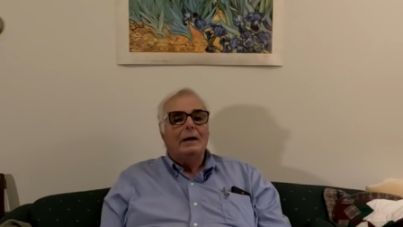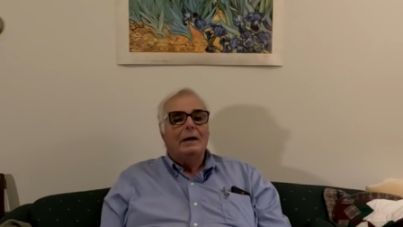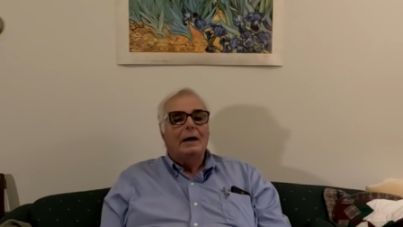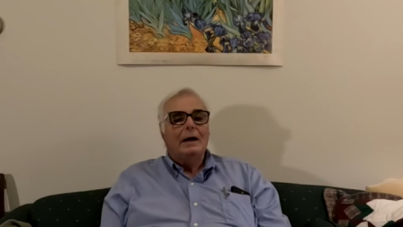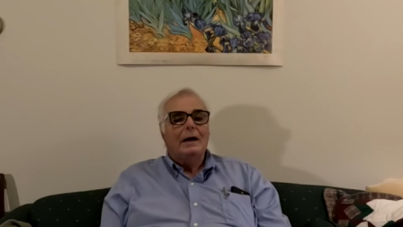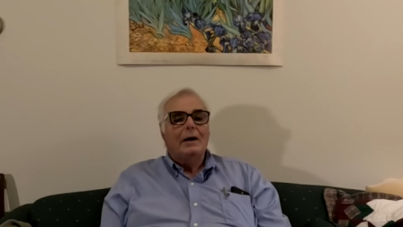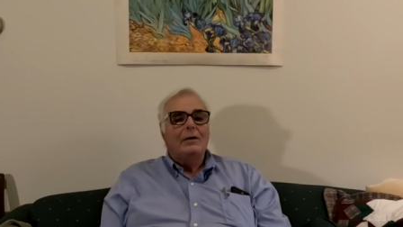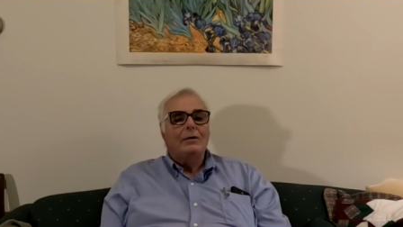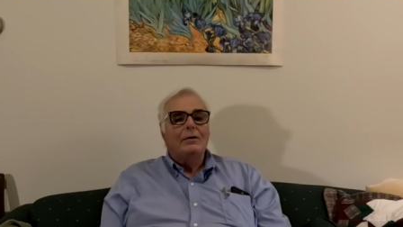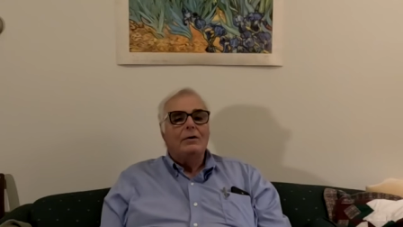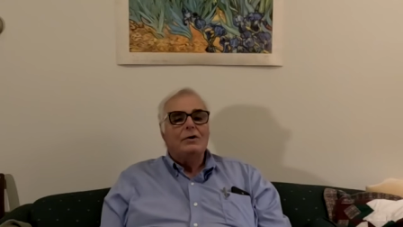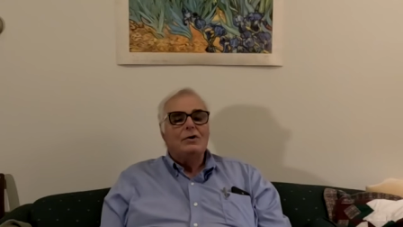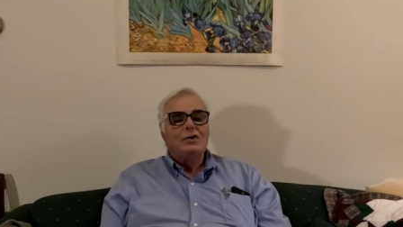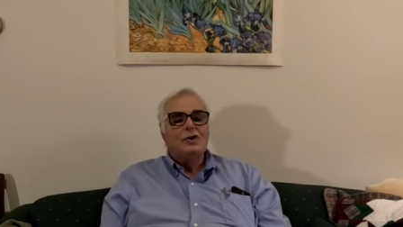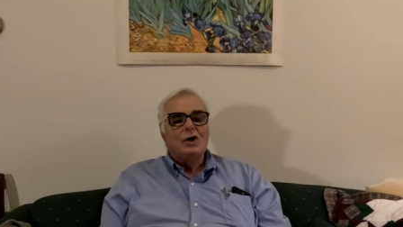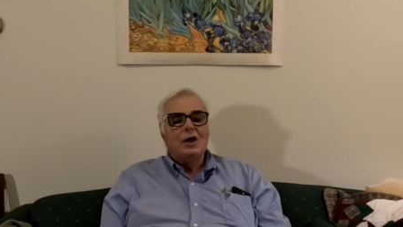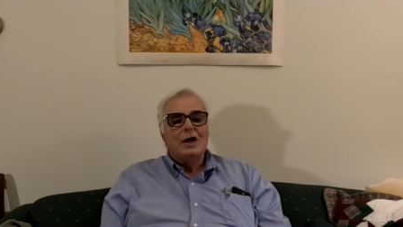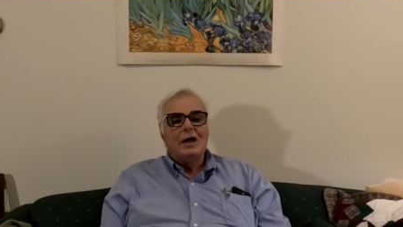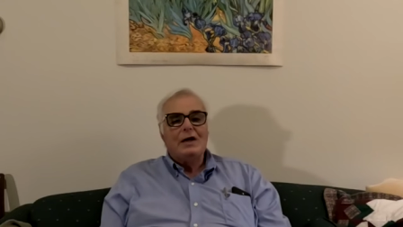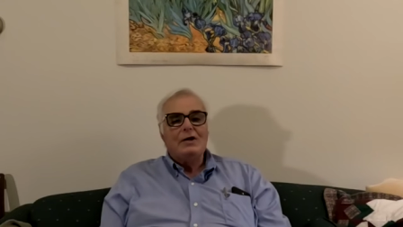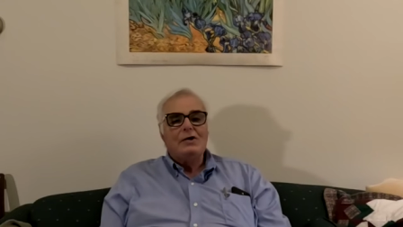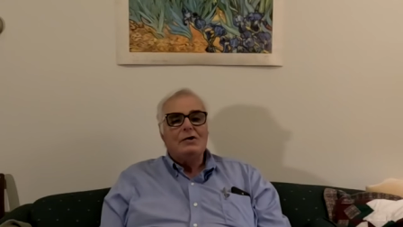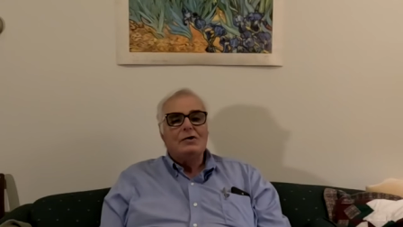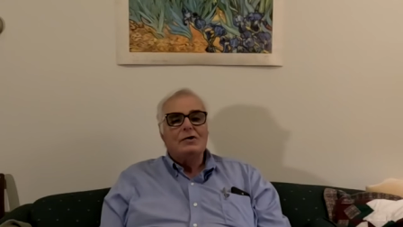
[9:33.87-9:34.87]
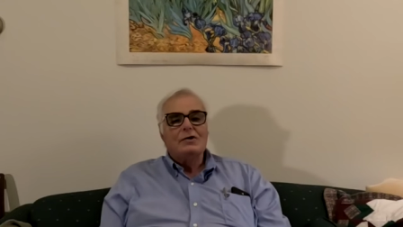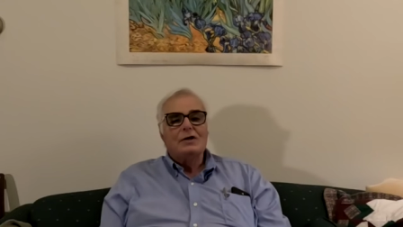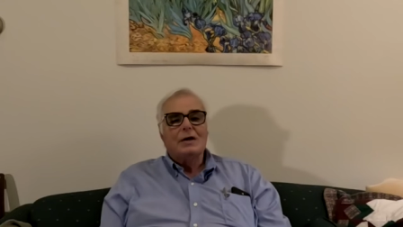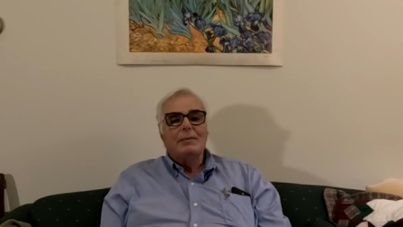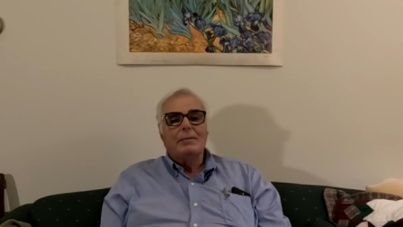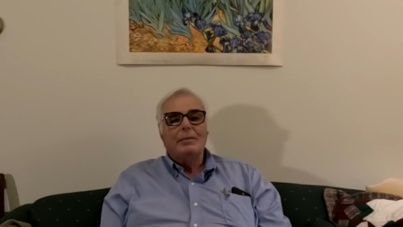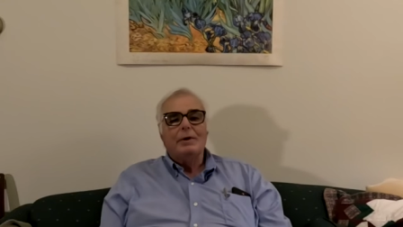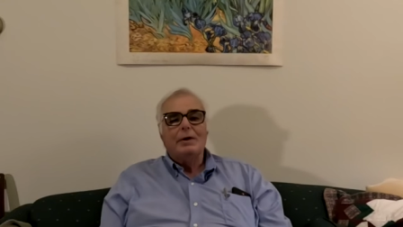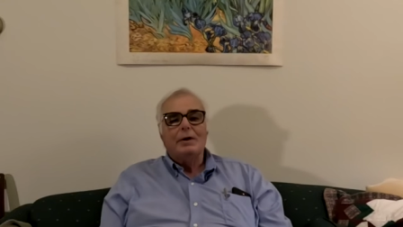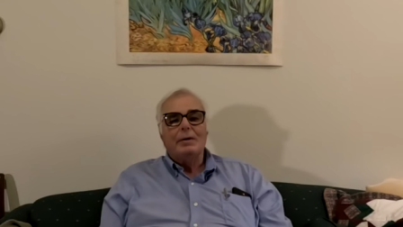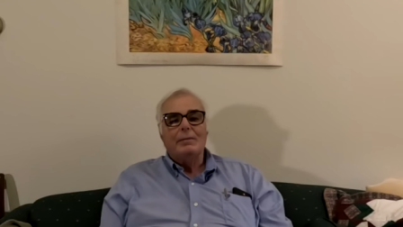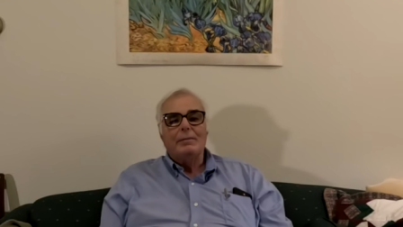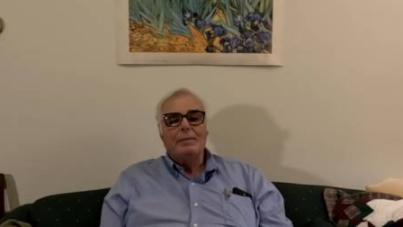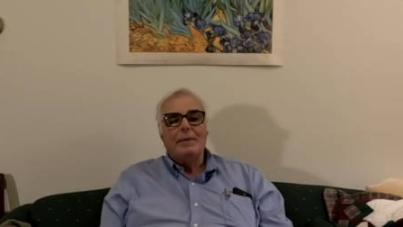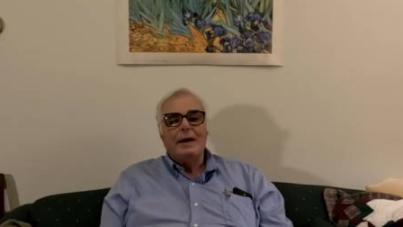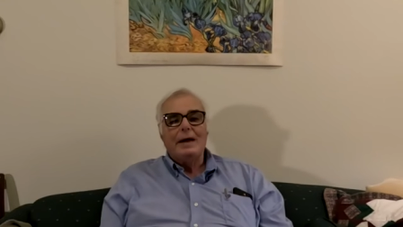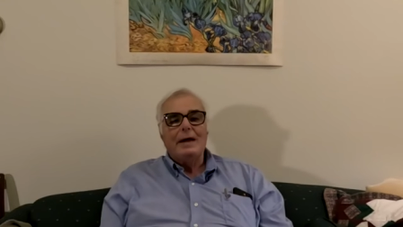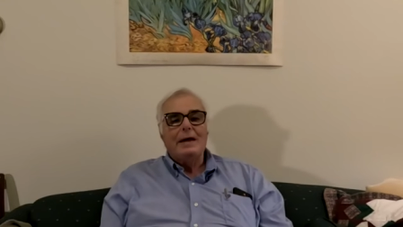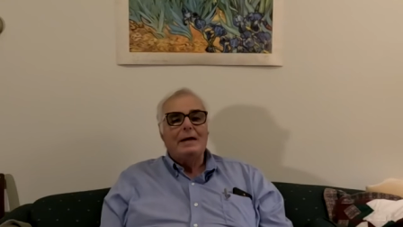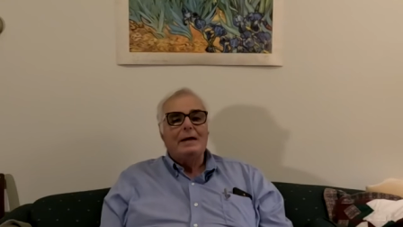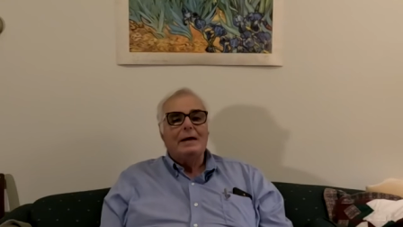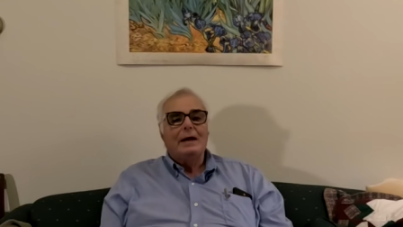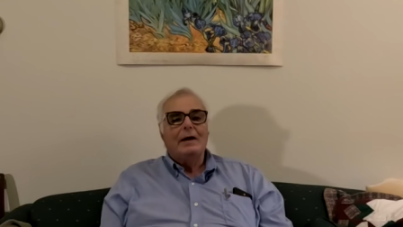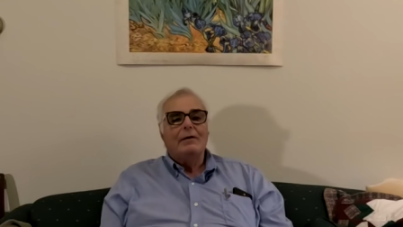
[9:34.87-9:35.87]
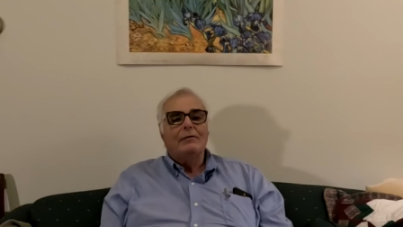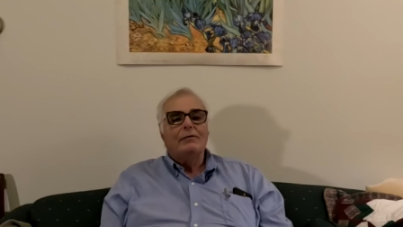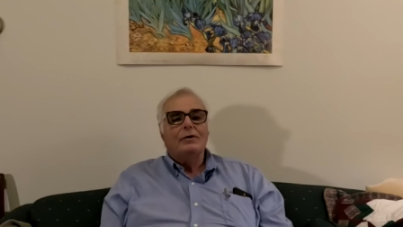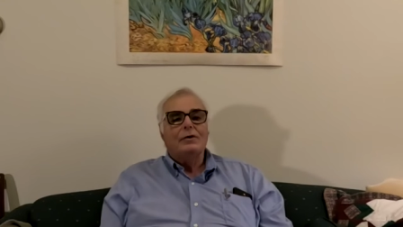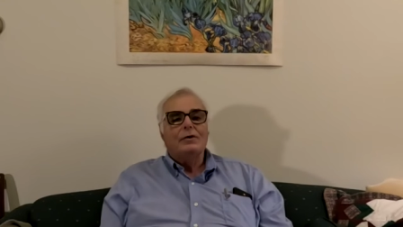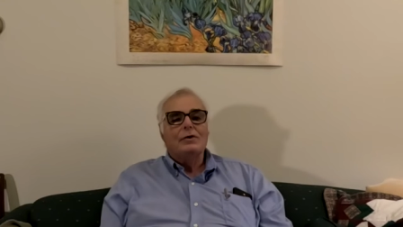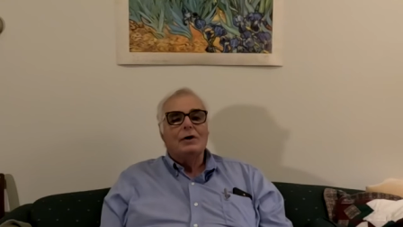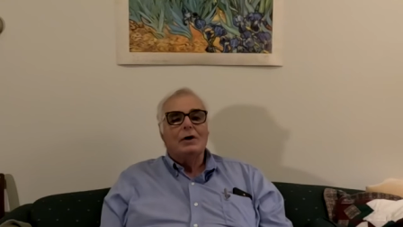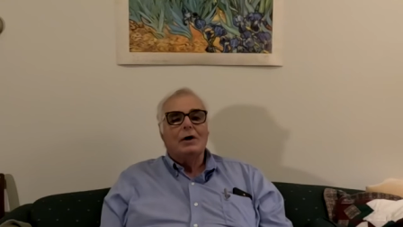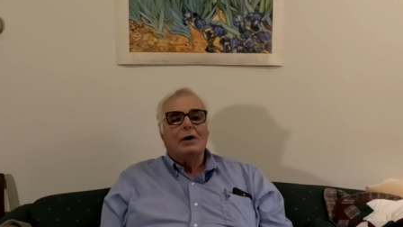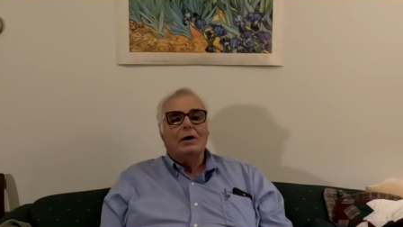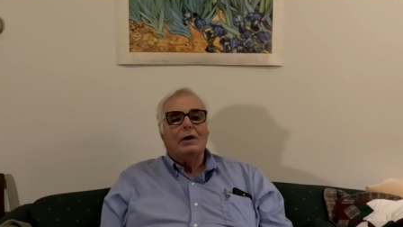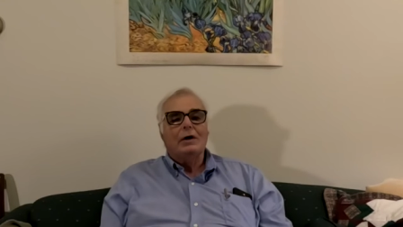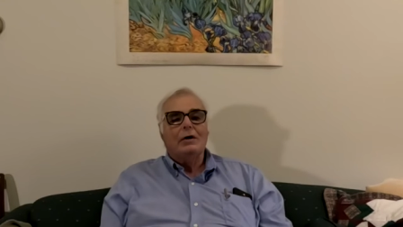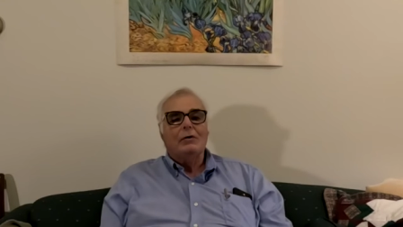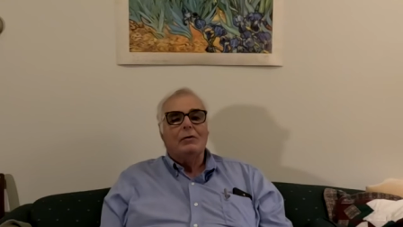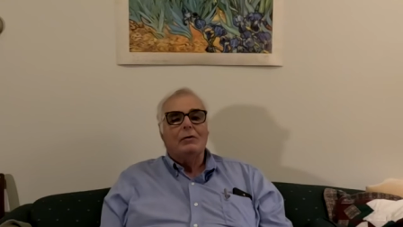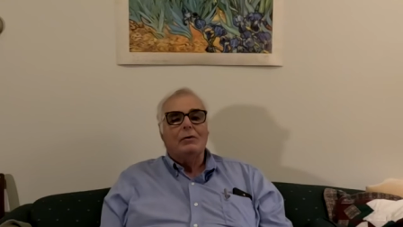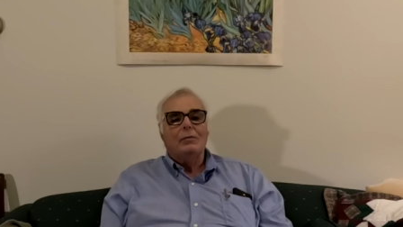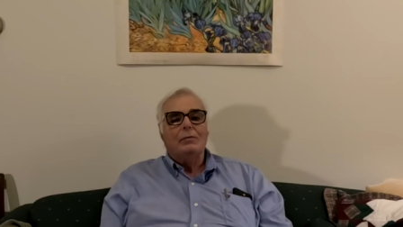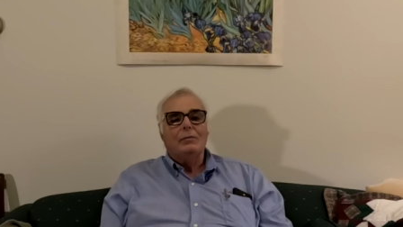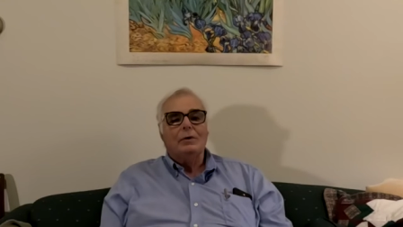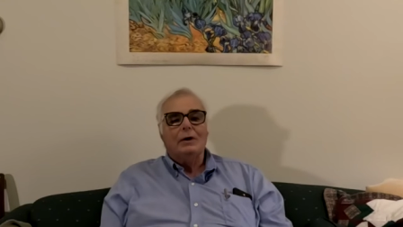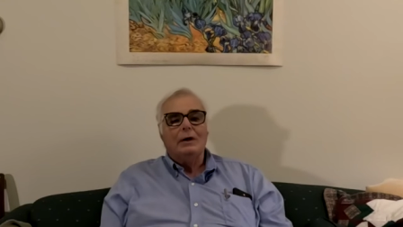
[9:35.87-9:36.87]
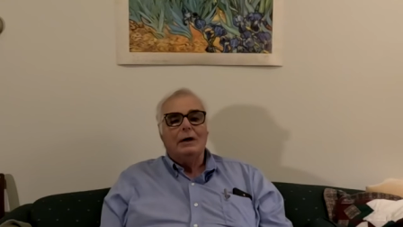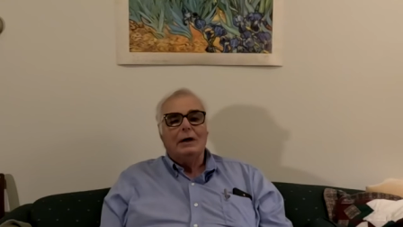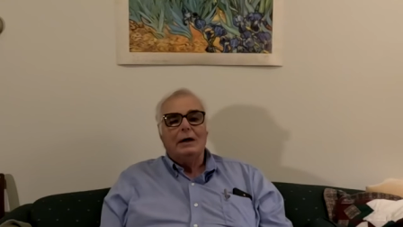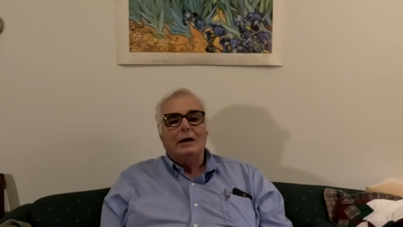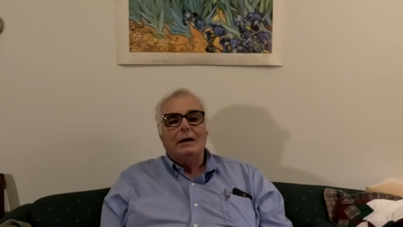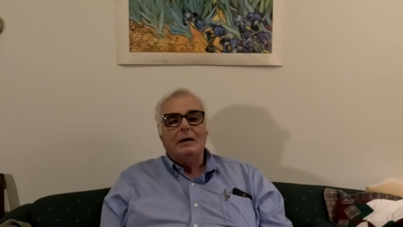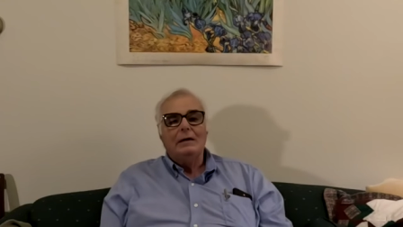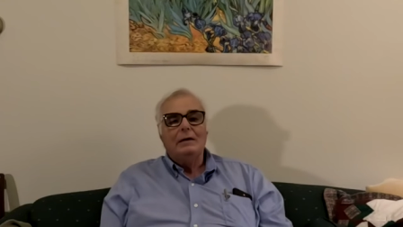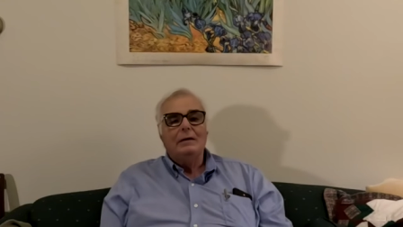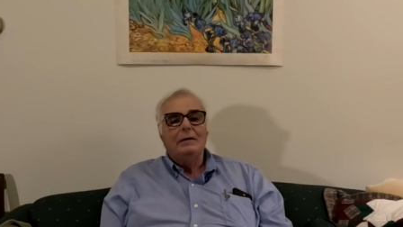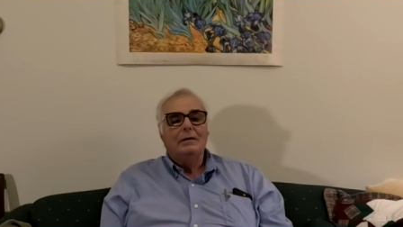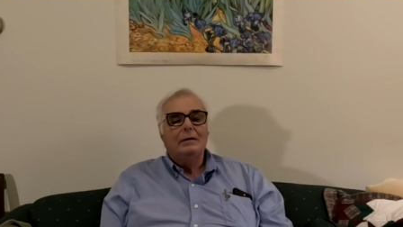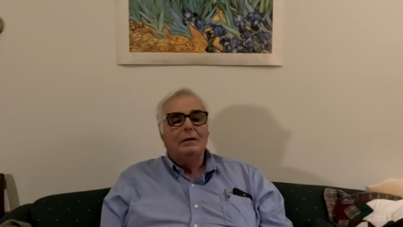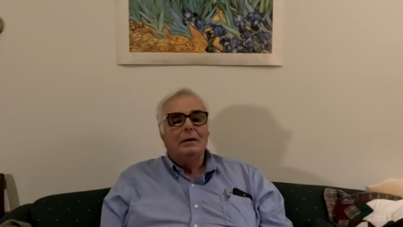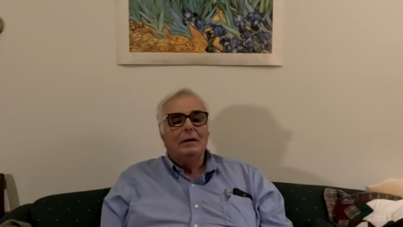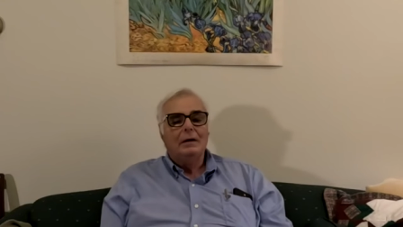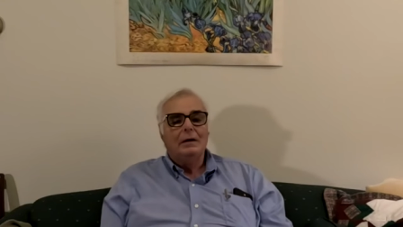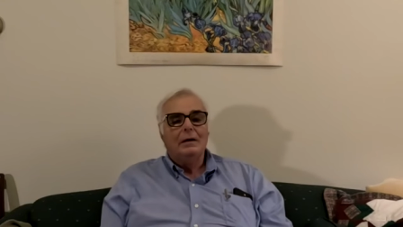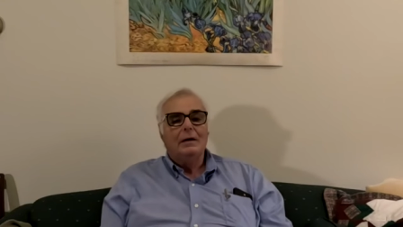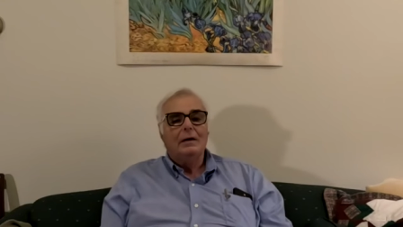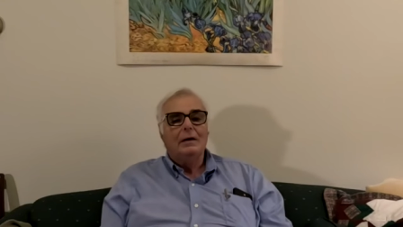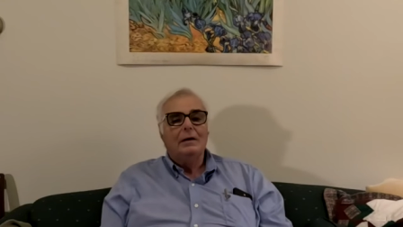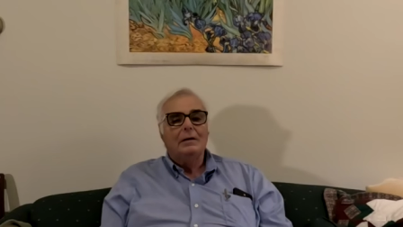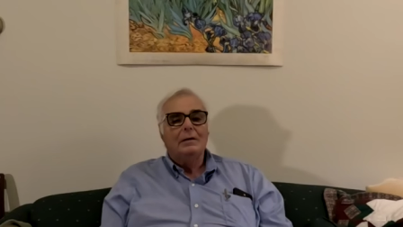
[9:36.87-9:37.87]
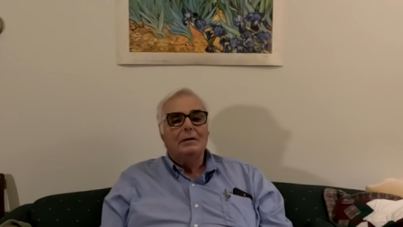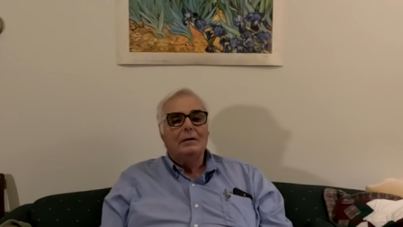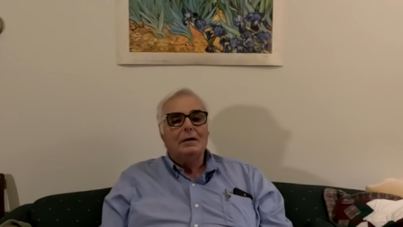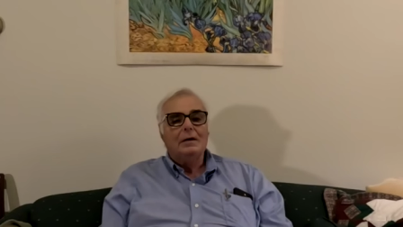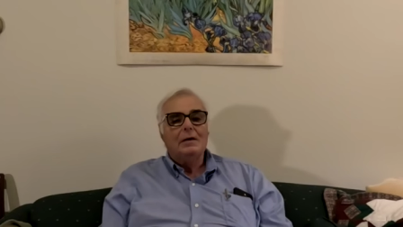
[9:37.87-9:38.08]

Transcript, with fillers: how the changes I'm going to make after talking to him today uh,